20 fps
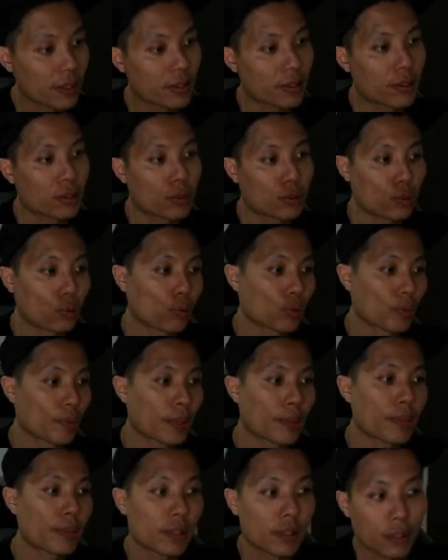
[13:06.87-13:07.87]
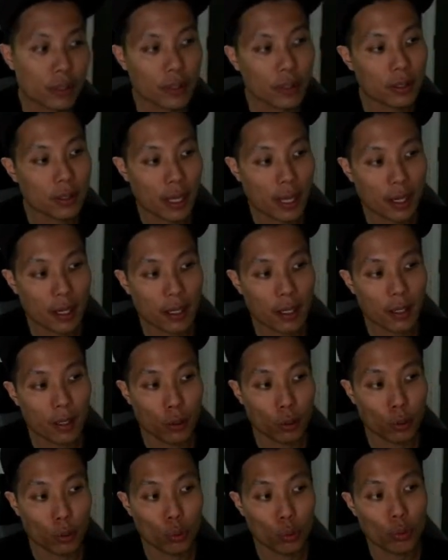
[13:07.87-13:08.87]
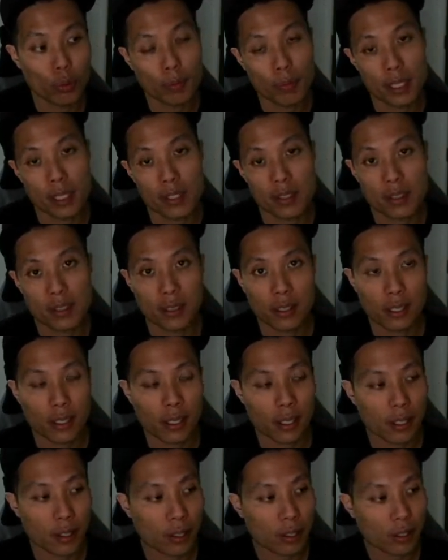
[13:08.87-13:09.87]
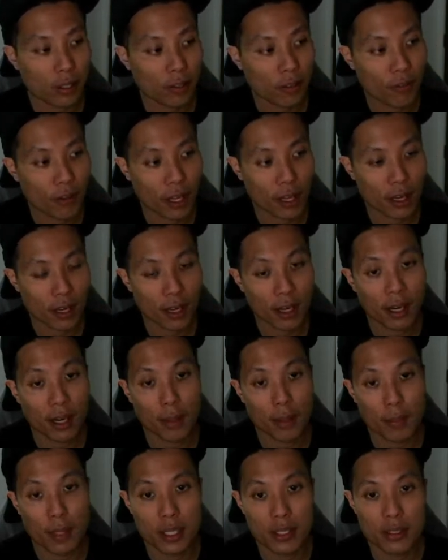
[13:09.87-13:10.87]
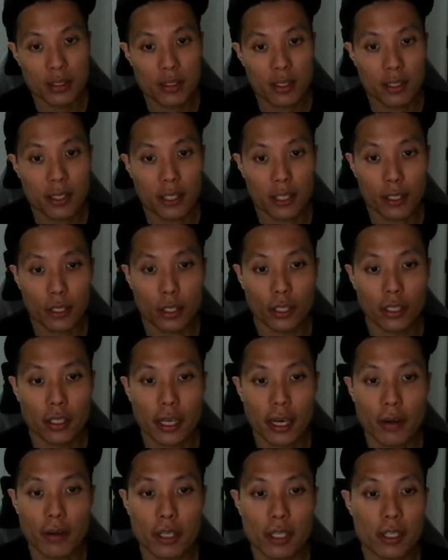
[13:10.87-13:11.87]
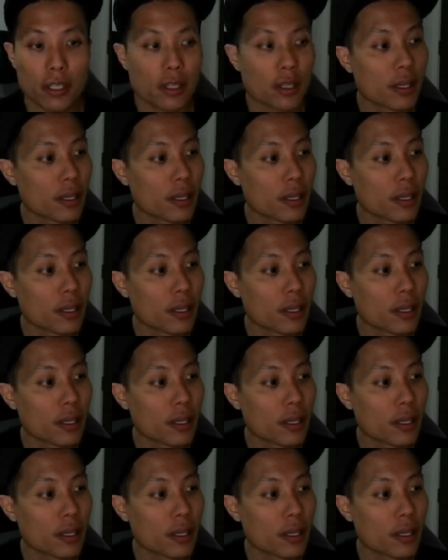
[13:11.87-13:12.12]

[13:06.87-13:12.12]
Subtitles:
So remember that low means turning it off and high means turning on the LED.